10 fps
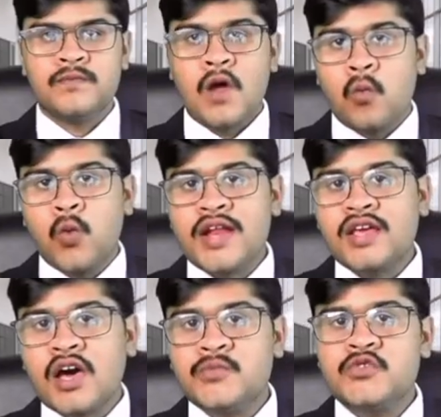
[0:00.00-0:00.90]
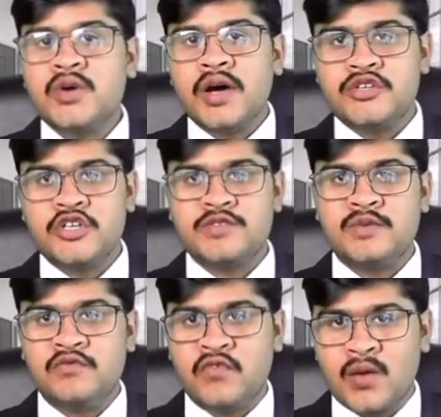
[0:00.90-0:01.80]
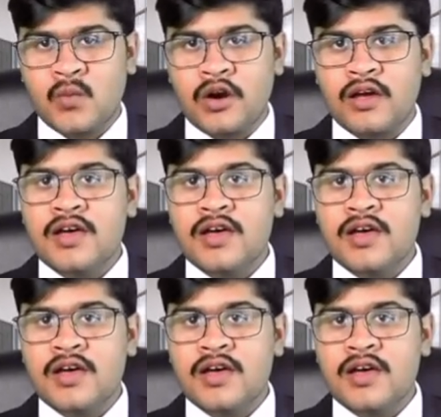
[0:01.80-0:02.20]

When it comes to adjustment framework,